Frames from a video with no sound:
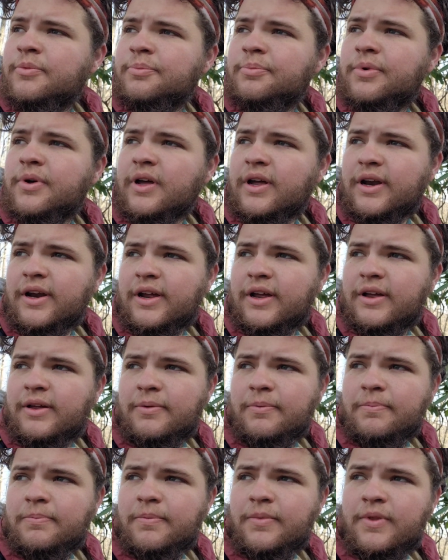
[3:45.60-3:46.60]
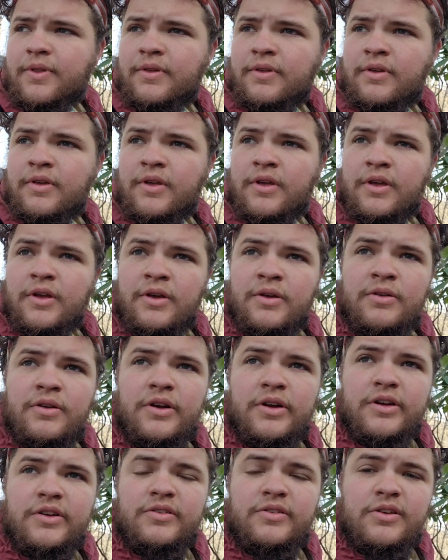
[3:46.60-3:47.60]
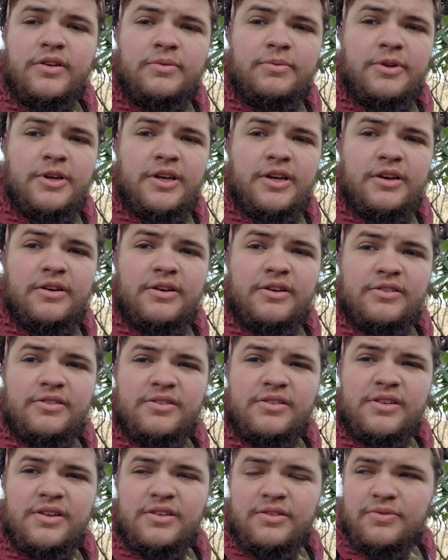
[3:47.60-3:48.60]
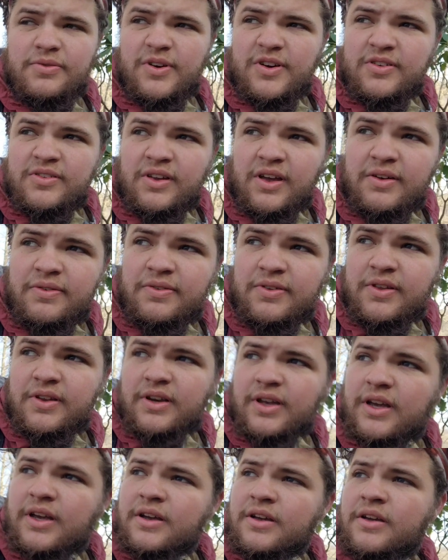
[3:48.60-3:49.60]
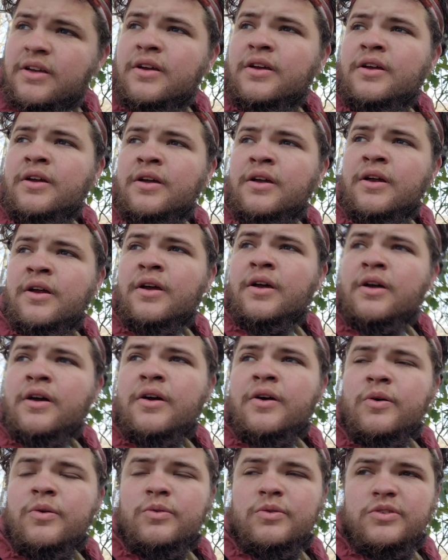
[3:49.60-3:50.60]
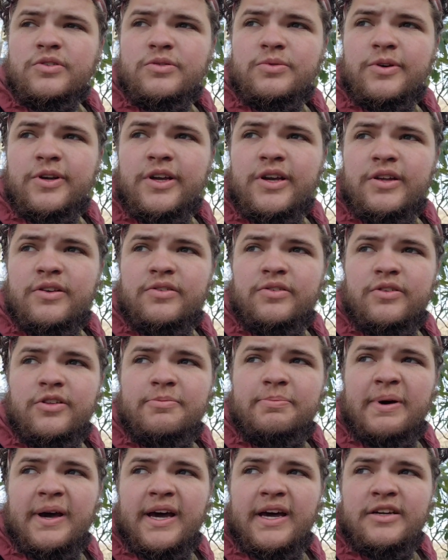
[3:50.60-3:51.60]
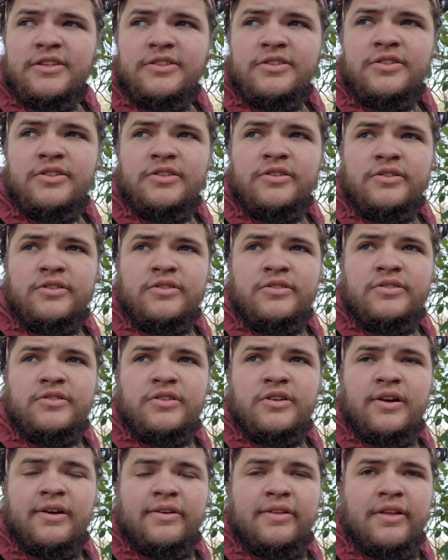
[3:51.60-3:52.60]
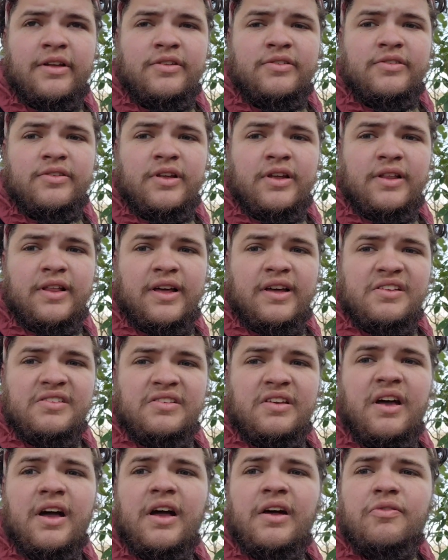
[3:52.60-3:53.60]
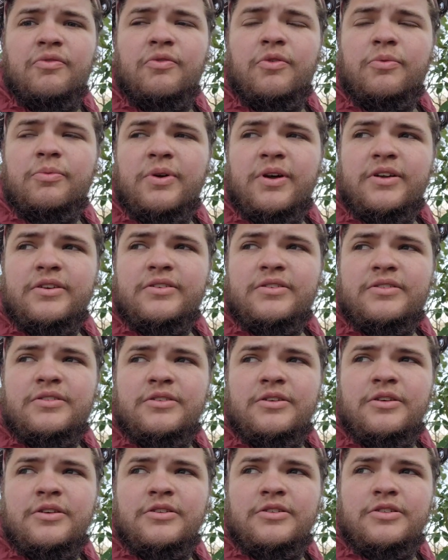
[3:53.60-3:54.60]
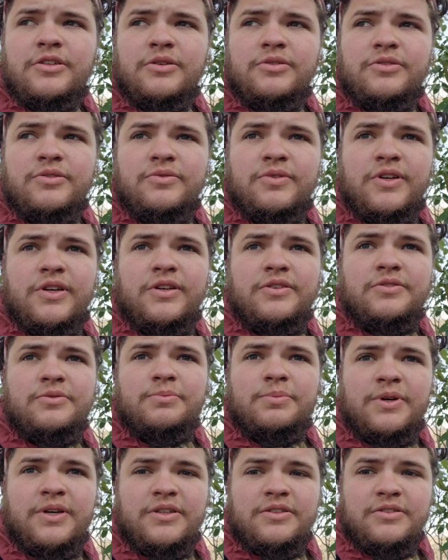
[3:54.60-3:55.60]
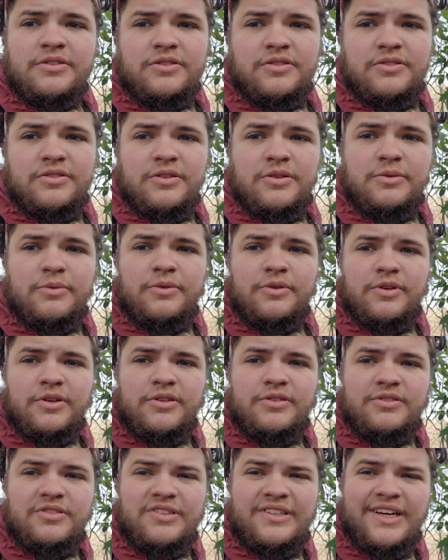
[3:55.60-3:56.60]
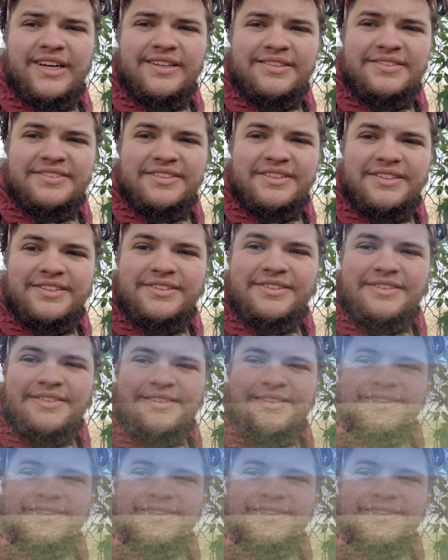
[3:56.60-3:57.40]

But uh, not going to see many interesting things first half of the day. Once we get to the pastures and everything else in that last half, we'll be able to show some videos and pictures. So we'll get to you guys then. So here